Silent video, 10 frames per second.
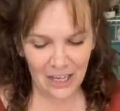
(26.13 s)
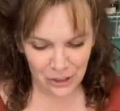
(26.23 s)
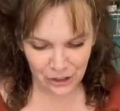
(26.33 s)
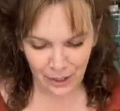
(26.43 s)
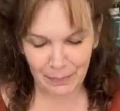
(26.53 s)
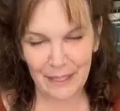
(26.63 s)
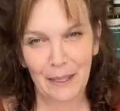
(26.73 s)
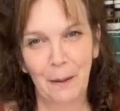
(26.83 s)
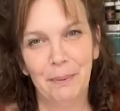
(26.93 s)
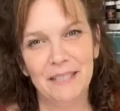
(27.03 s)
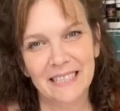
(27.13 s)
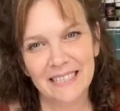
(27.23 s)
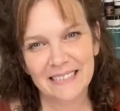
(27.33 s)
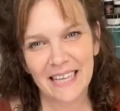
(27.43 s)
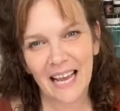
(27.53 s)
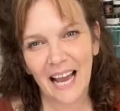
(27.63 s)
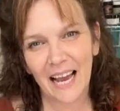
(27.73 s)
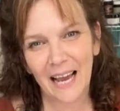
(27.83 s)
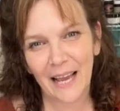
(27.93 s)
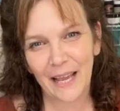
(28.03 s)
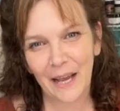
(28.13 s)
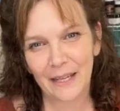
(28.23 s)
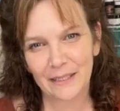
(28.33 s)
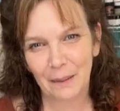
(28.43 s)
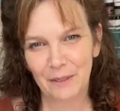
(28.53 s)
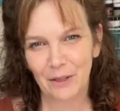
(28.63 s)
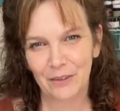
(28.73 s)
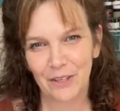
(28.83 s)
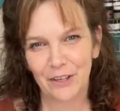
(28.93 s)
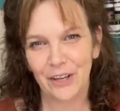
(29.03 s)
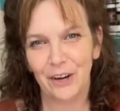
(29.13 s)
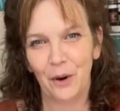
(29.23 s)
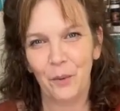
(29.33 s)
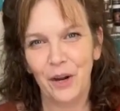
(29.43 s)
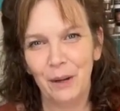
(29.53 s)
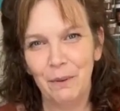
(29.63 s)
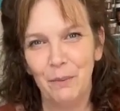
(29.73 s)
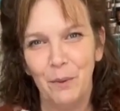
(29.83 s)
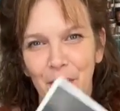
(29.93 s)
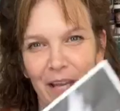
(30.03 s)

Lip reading: As you're jumping in, please say hi. Let me know that you're here. We're going to be